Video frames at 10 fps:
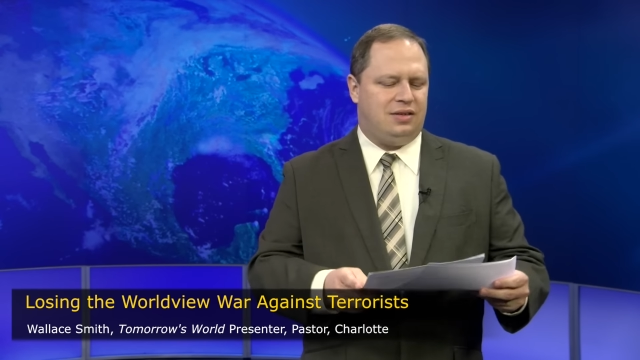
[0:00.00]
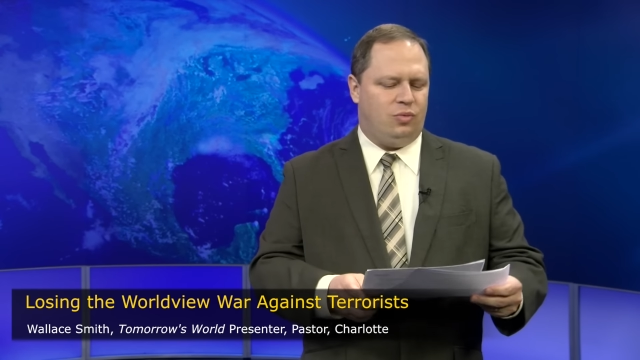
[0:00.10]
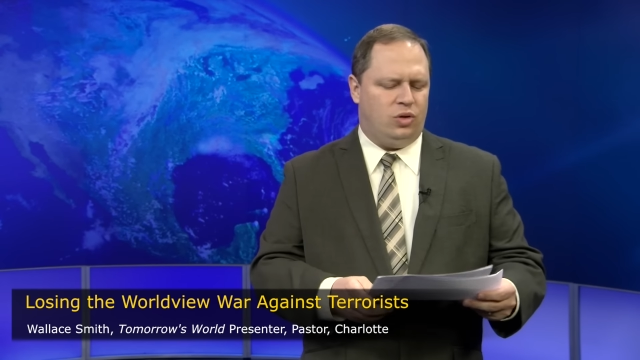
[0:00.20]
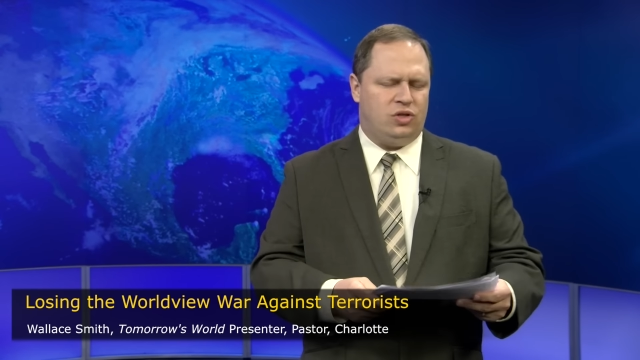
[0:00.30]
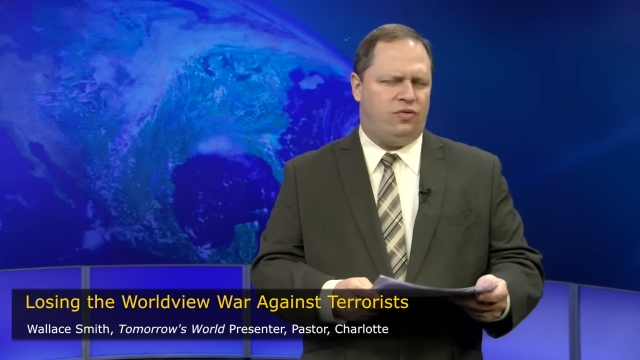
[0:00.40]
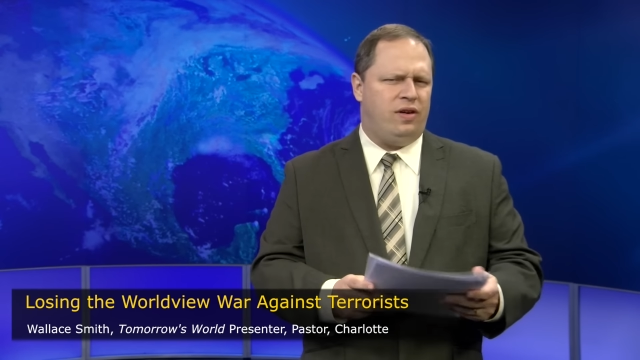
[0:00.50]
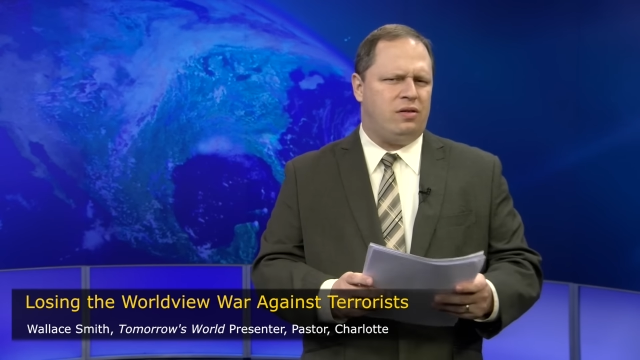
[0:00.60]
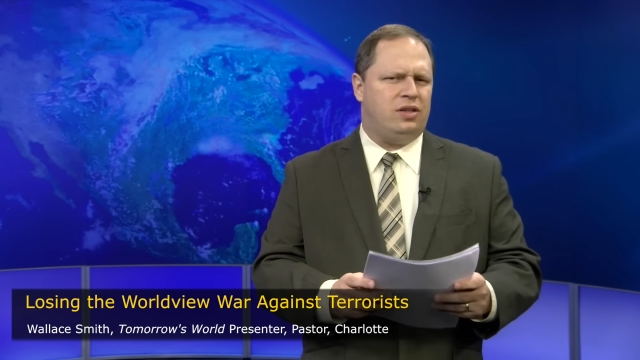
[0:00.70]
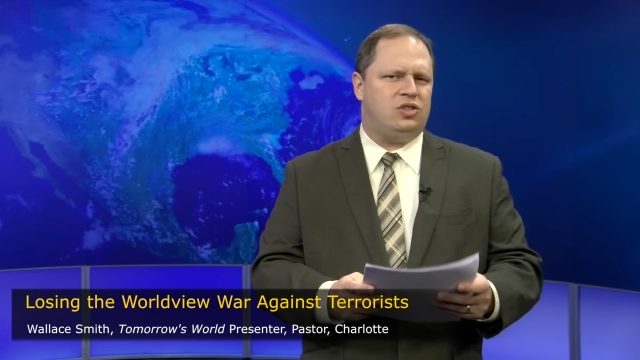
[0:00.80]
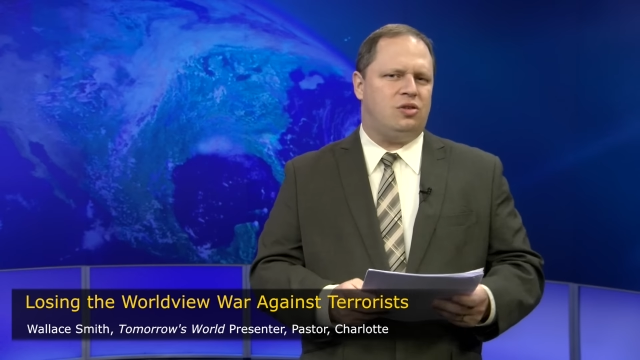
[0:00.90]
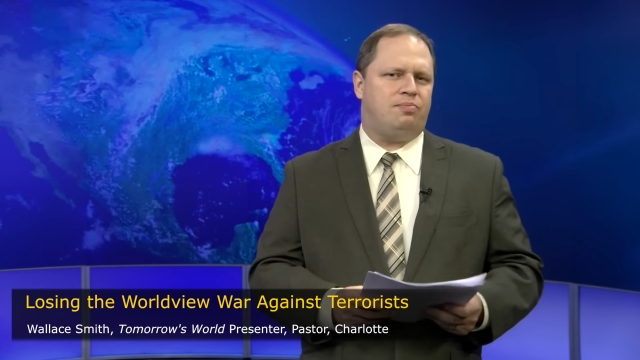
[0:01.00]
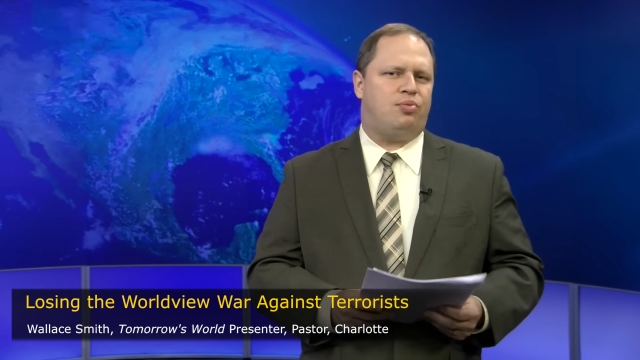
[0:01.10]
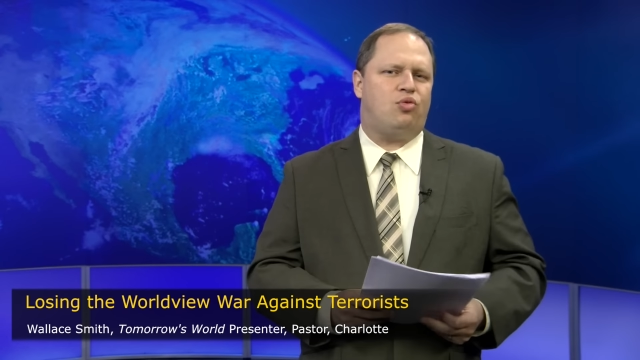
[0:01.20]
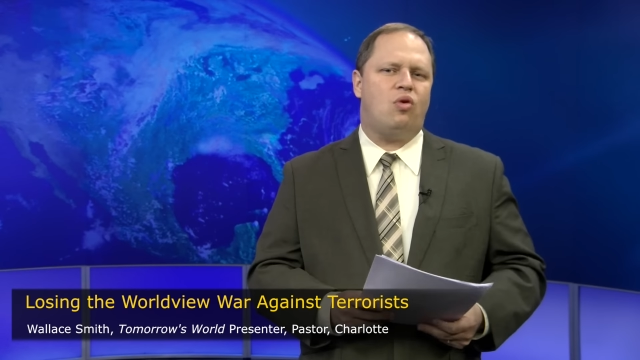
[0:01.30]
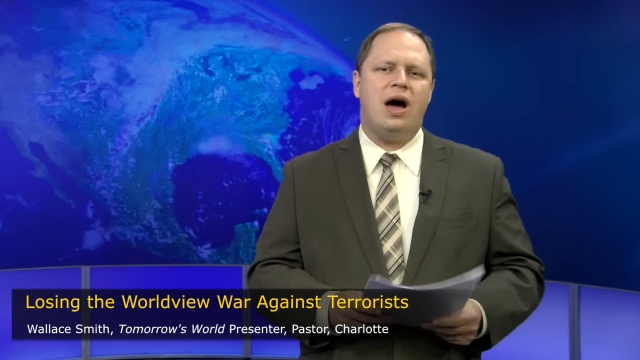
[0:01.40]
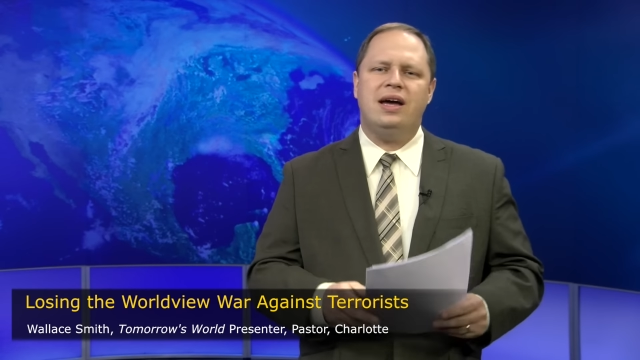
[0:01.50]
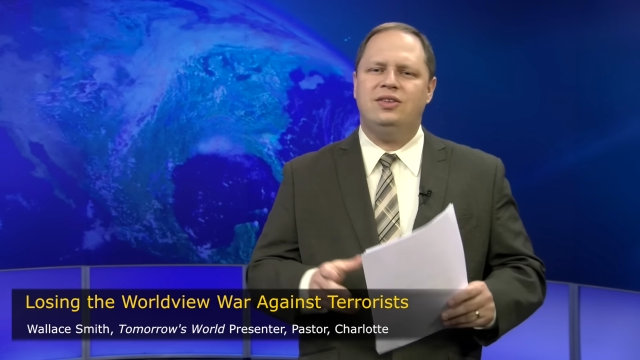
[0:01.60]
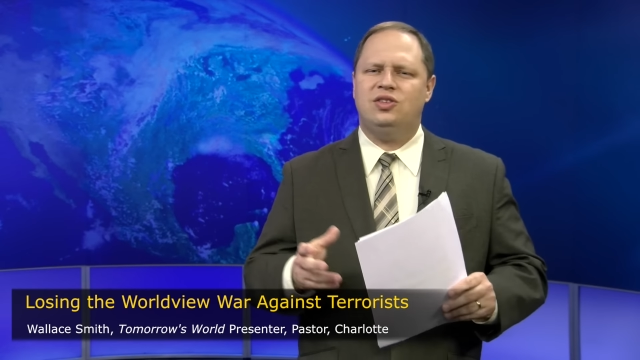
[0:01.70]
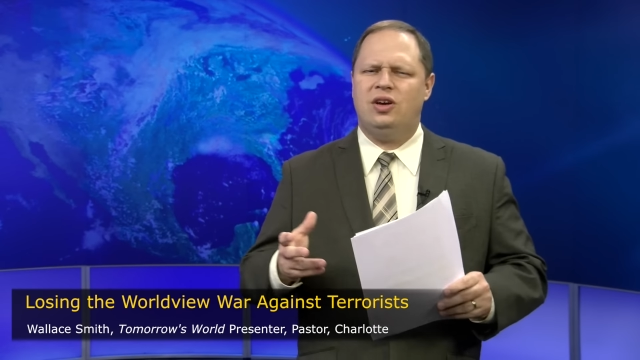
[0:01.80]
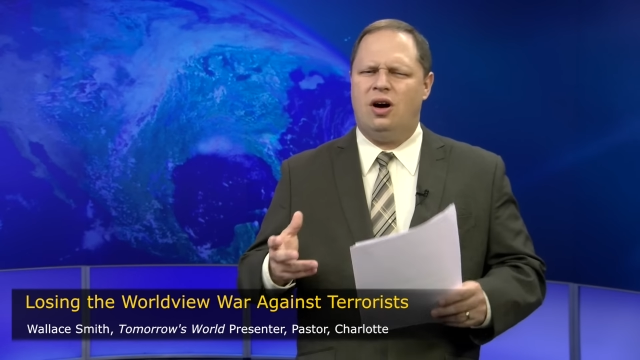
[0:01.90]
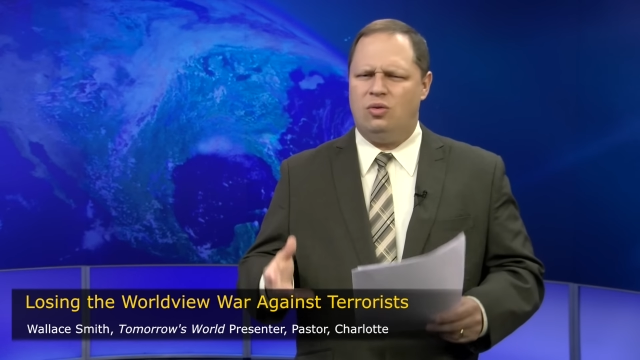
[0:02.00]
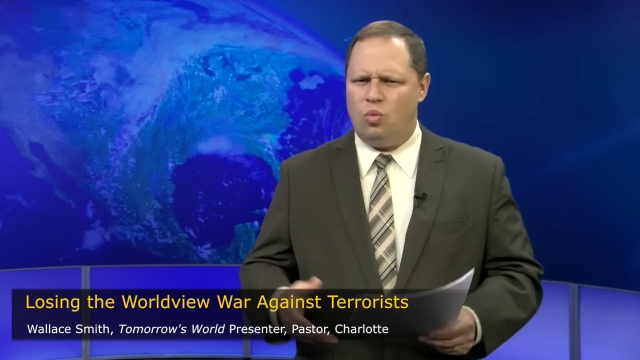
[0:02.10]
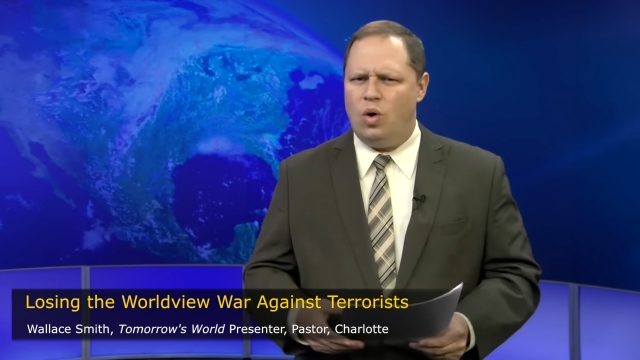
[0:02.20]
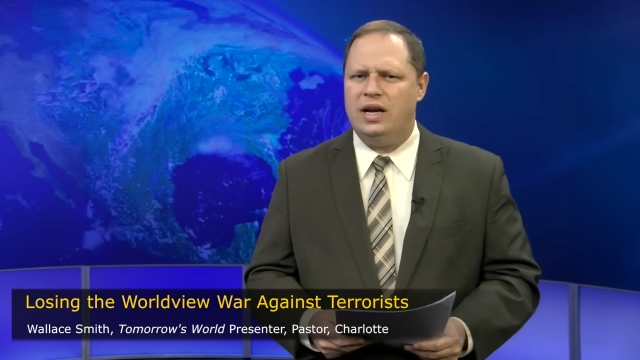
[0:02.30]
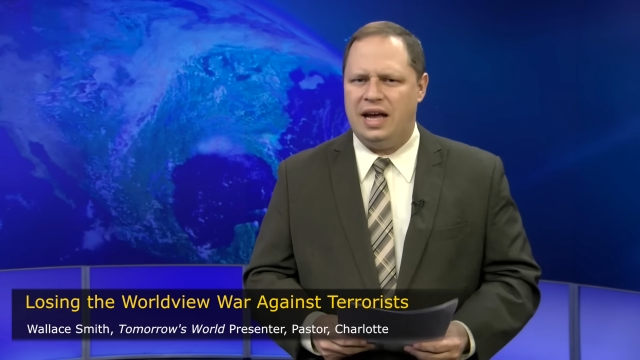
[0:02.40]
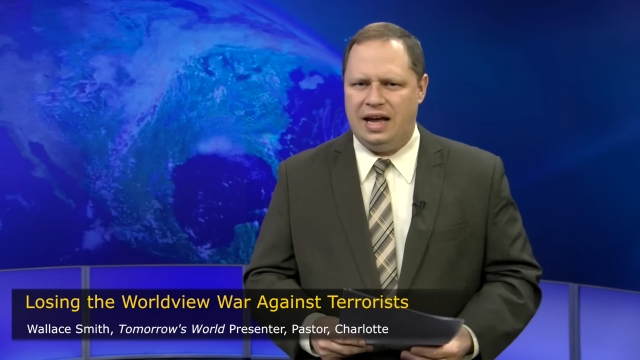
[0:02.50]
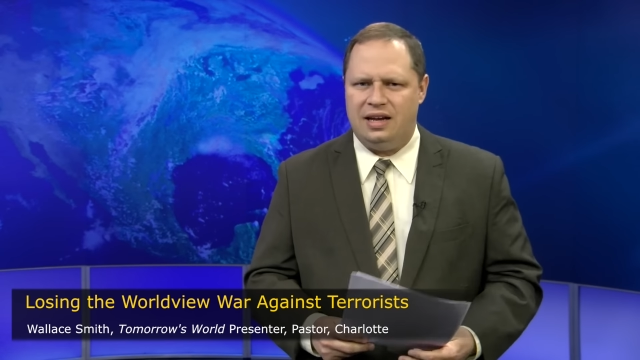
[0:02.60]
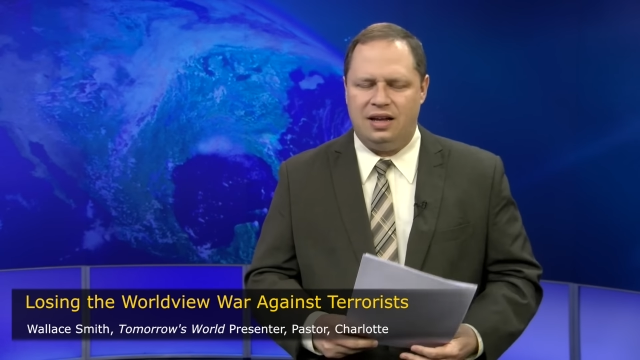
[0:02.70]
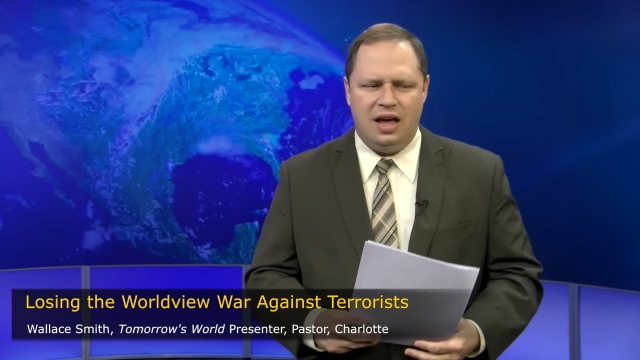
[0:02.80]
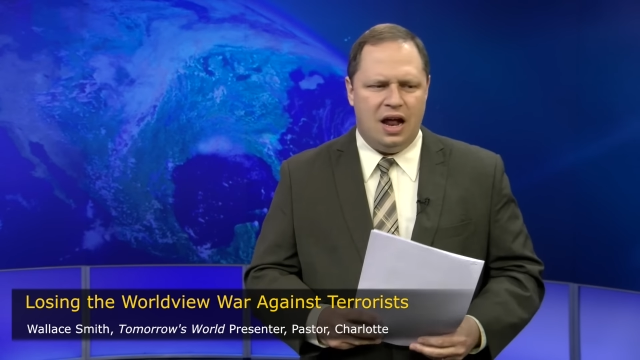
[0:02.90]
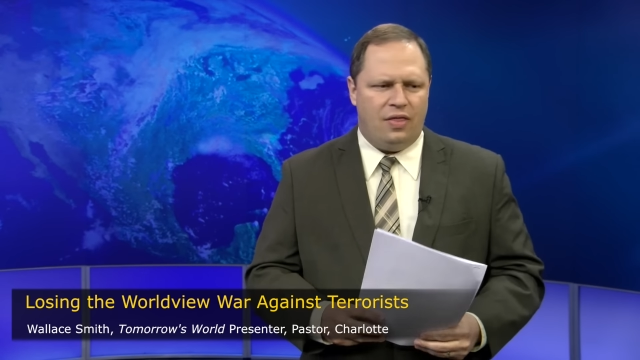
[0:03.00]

was very surprising on one hand